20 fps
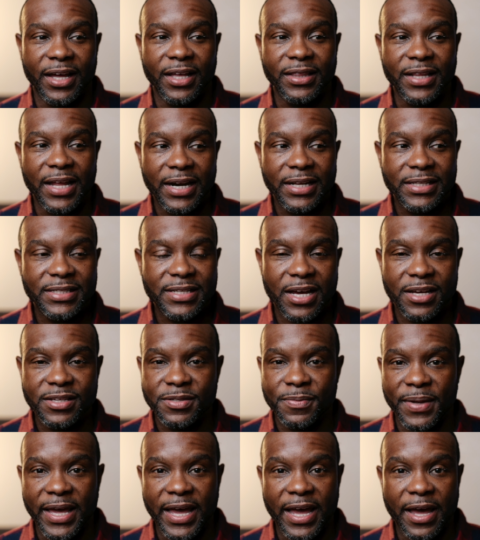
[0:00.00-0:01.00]
a lot of times it
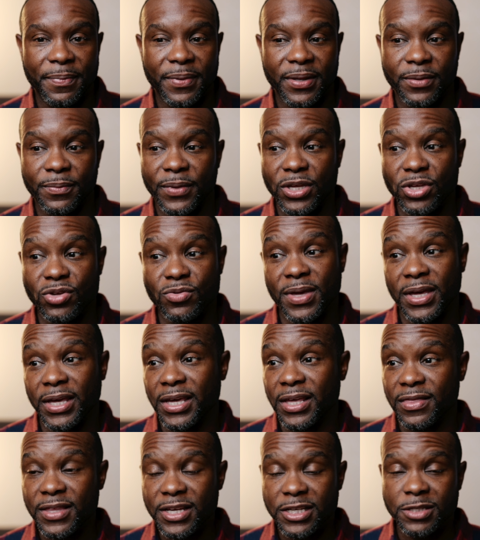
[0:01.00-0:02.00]
may happen when you may
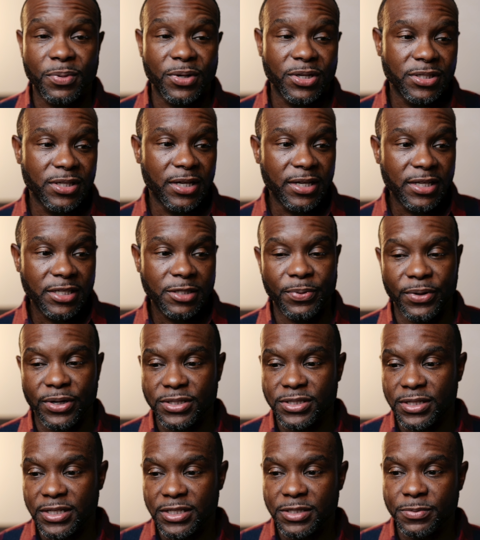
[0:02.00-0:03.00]
get this person, this
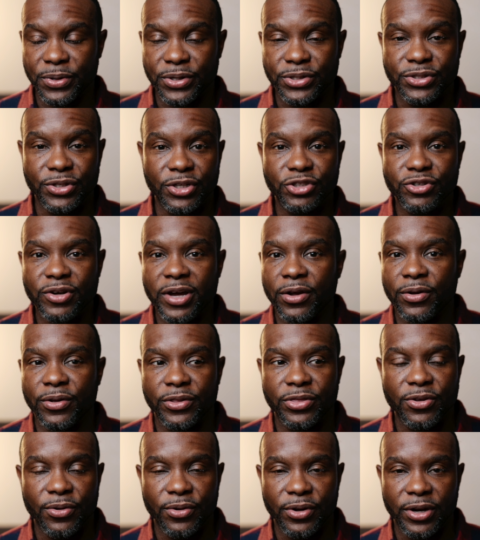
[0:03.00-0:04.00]
person, this person, you're trying to
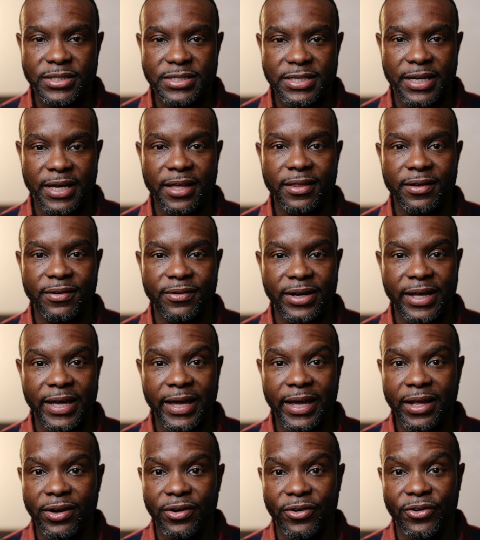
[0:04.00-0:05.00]
throw it together in the
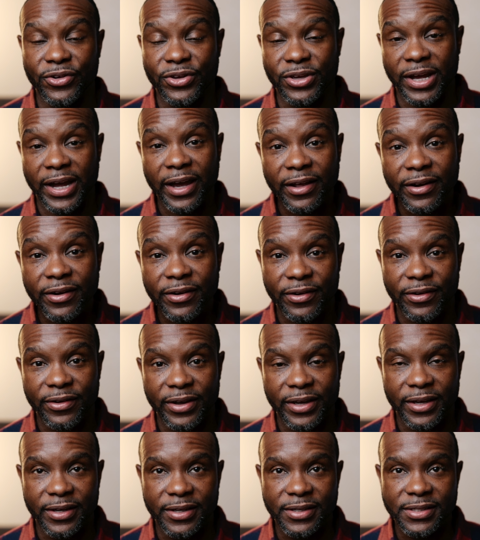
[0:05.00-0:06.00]
edit, or your editor
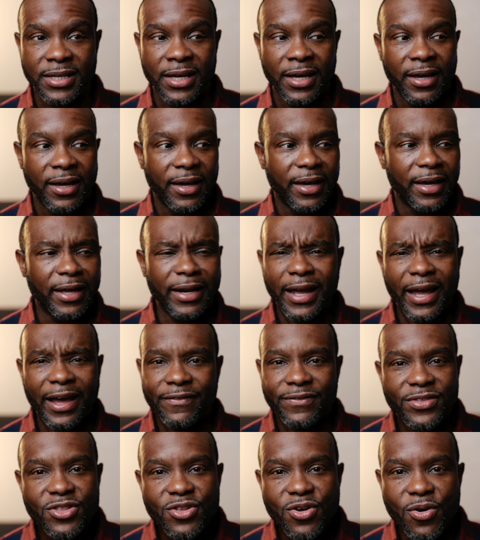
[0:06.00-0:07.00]
is, and they have
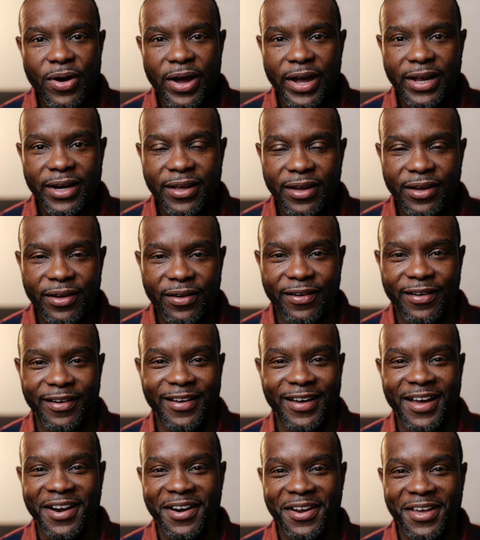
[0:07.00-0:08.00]
no idea
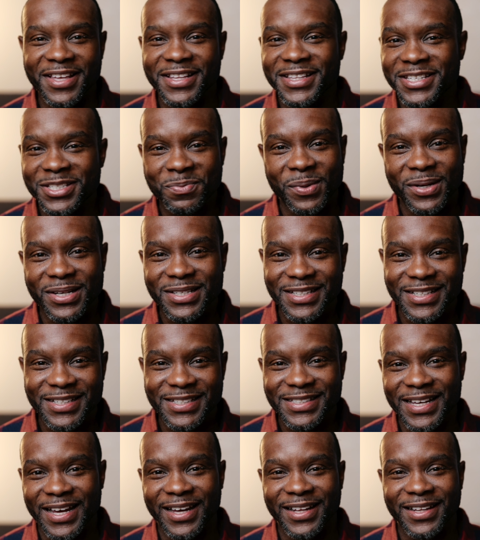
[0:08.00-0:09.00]
how to get this person
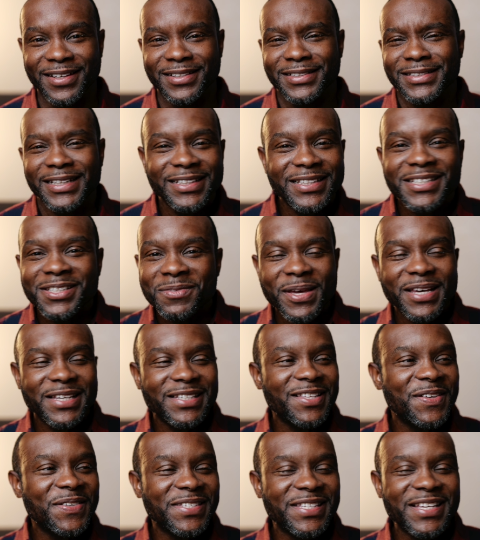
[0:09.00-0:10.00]
inside there. Like, this makes
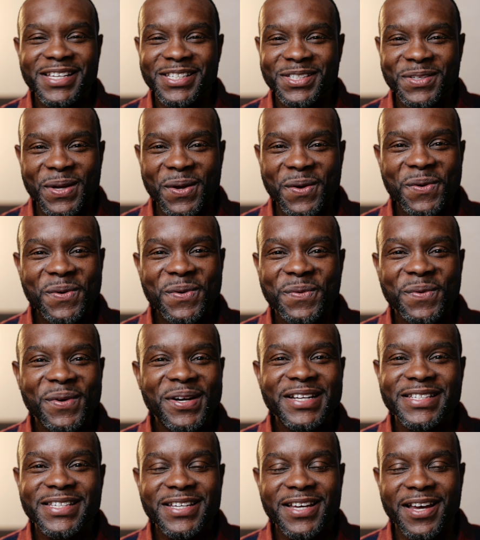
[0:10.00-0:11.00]
no sense. Like, where
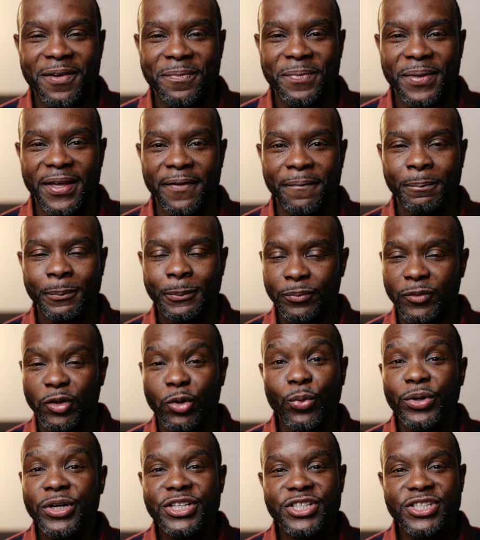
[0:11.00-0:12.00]
does he come in? Or
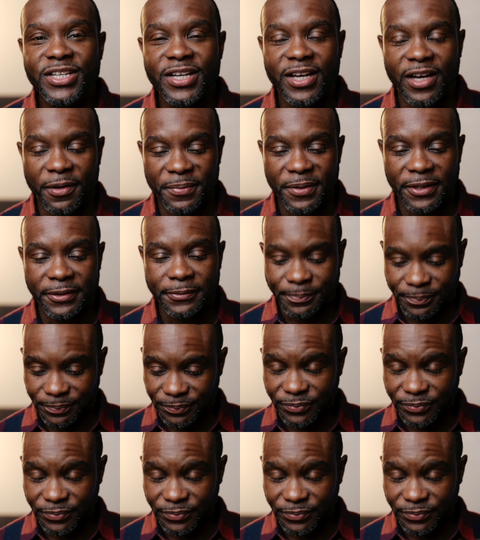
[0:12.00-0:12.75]
where does she come in?